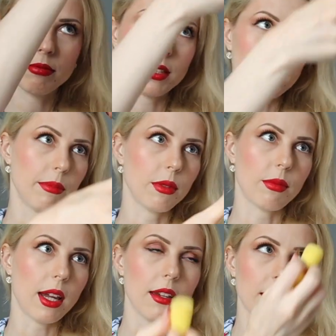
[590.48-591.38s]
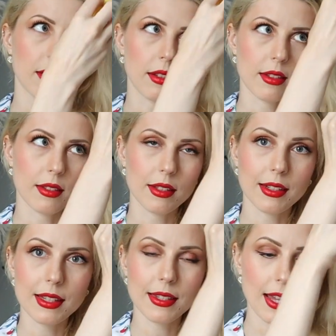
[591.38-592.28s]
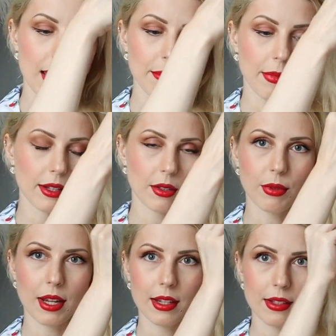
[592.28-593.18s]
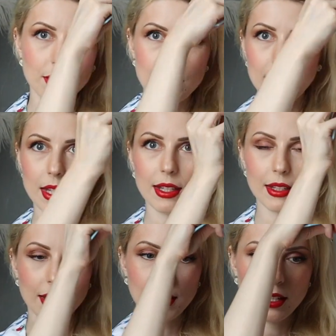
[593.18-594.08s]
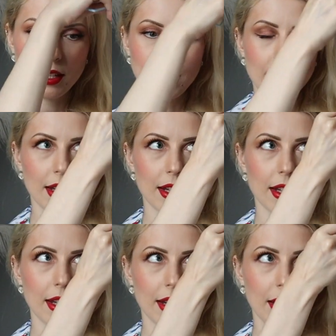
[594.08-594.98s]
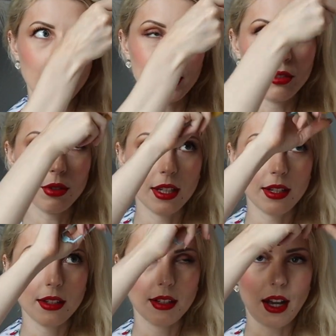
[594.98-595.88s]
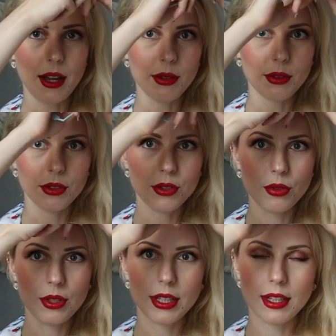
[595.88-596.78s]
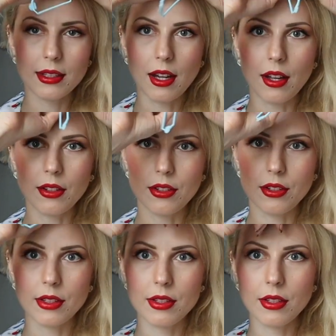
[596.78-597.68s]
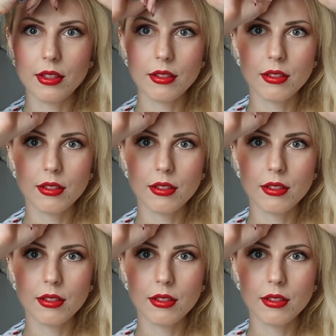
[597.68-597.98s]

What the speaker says: simple way. It's the same, by the way, as you see. I'm doing it under, you see,